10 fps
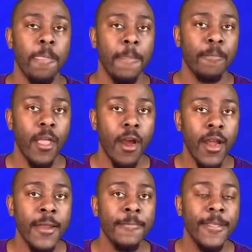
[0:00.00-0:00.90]
All
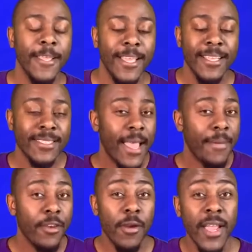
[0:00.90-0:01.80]
right, type
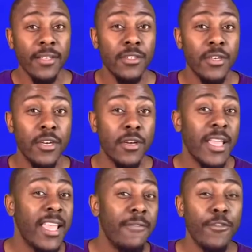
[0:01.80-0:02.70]
in your answer.
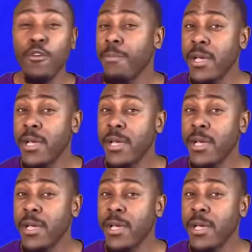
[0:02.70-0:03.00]
If you put